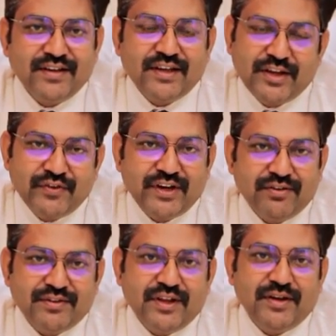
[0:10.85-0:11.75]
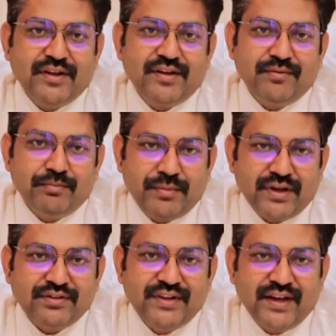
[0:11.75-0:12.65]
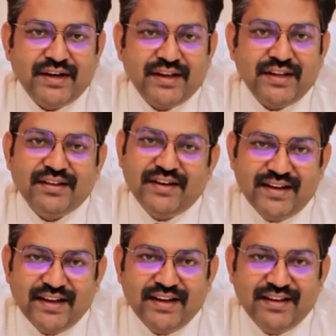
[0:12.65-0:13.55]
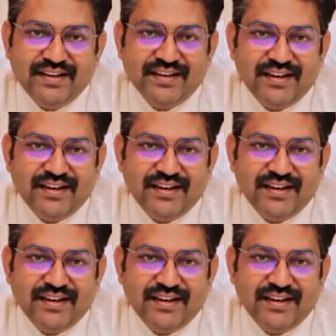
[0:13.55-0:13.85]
even if they brush their teeth daily